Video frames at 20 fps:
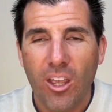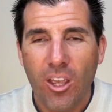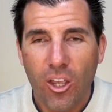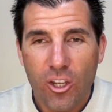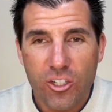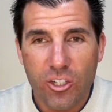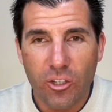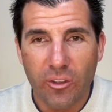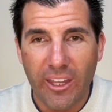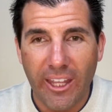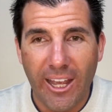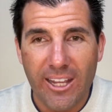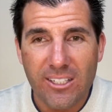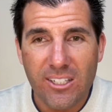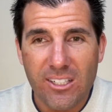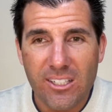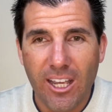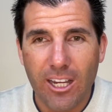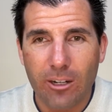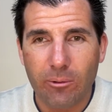So the
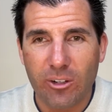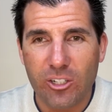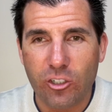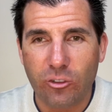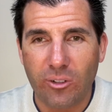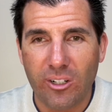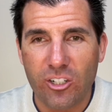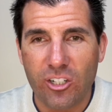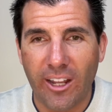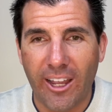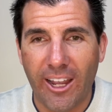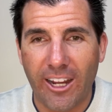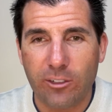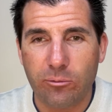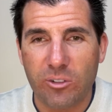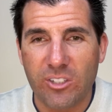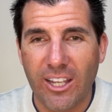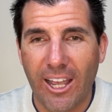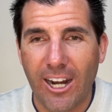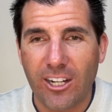SSI Restoration Act
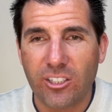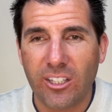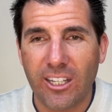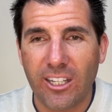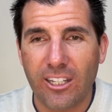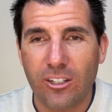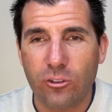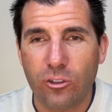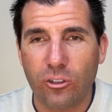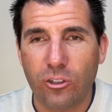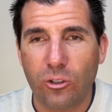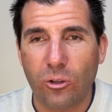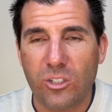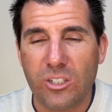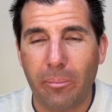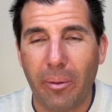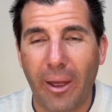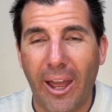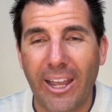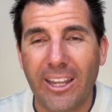was actually
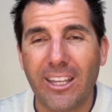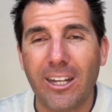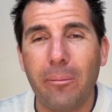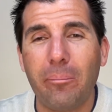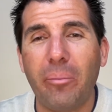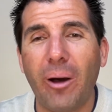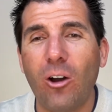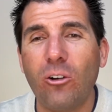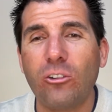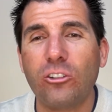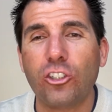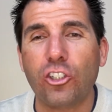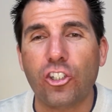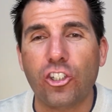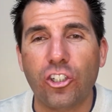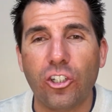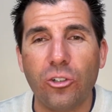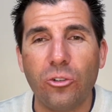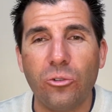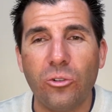introduced back in about
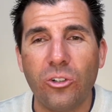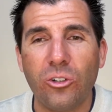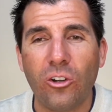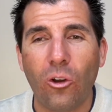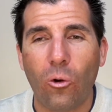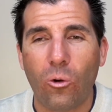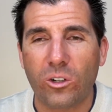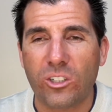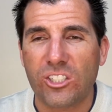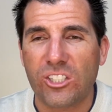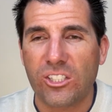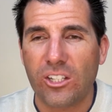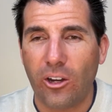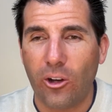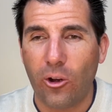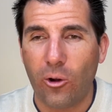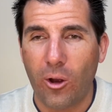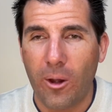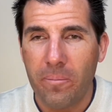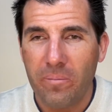June or
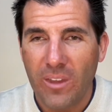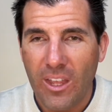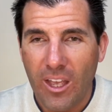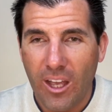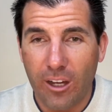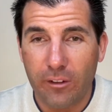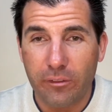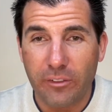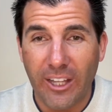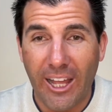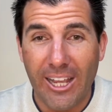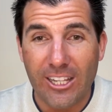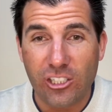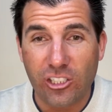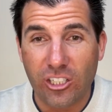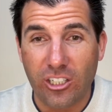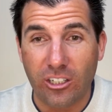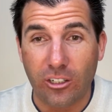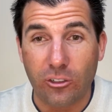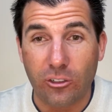so of last
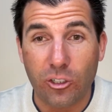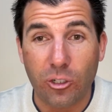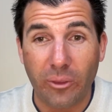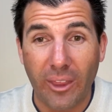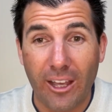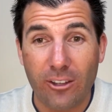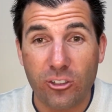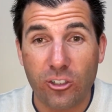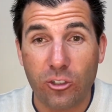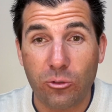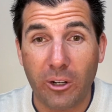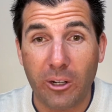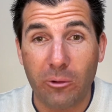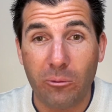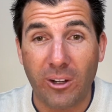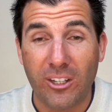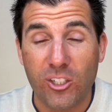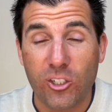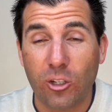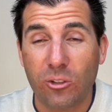year,
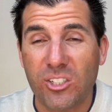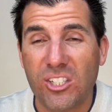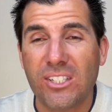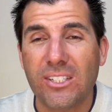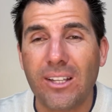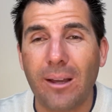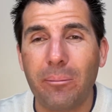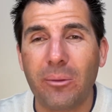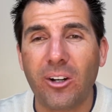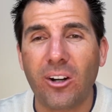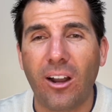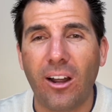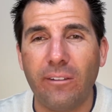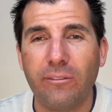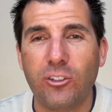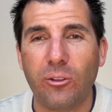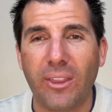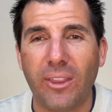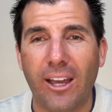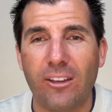2021, so summer of
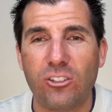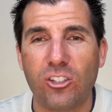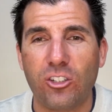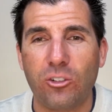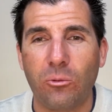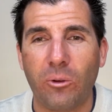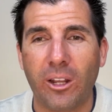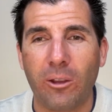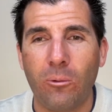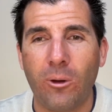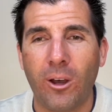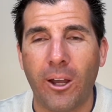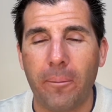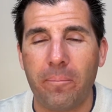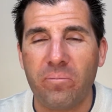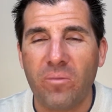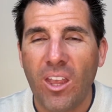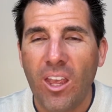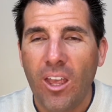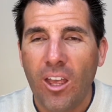2021.
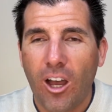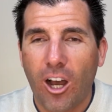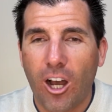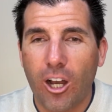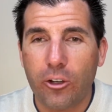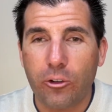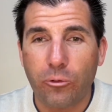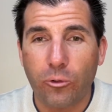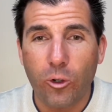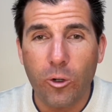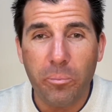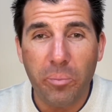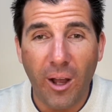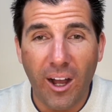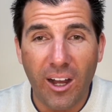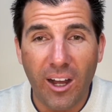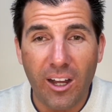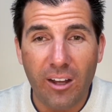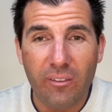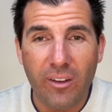A group
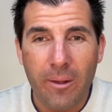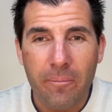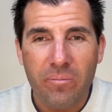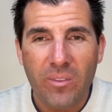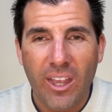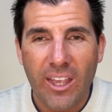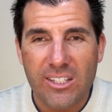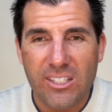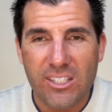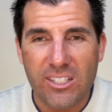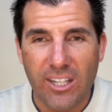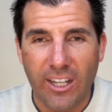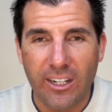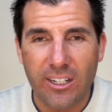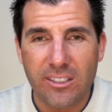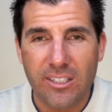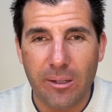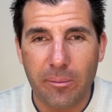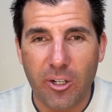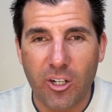of Senate
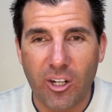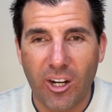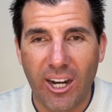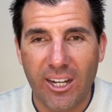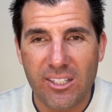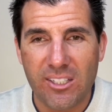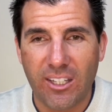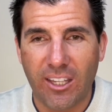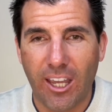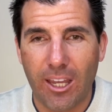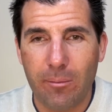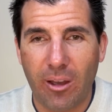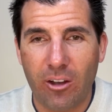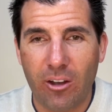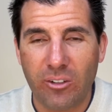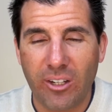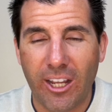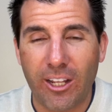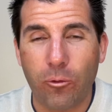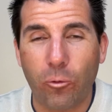Democrats came
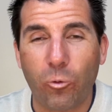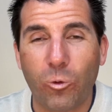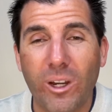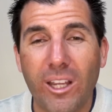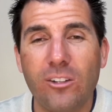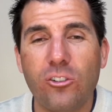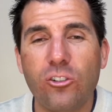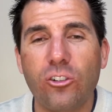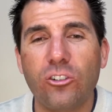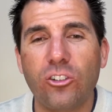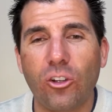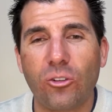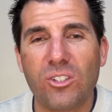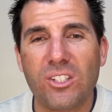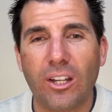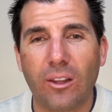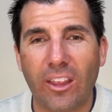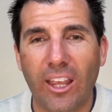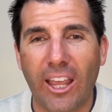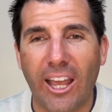out and
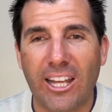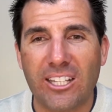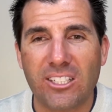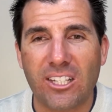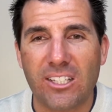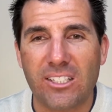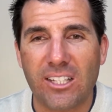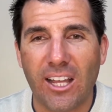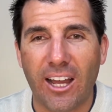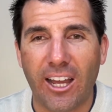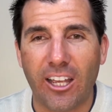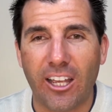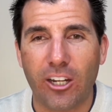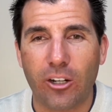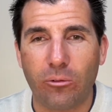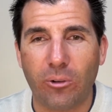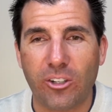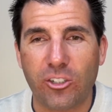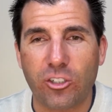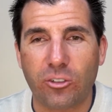reintroduced the SSI
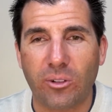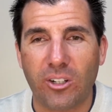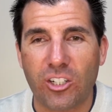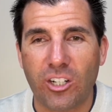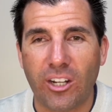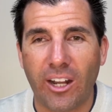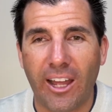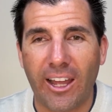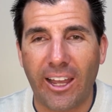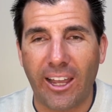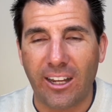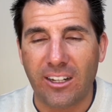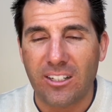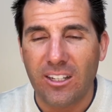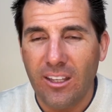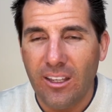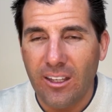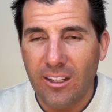Restoration Act.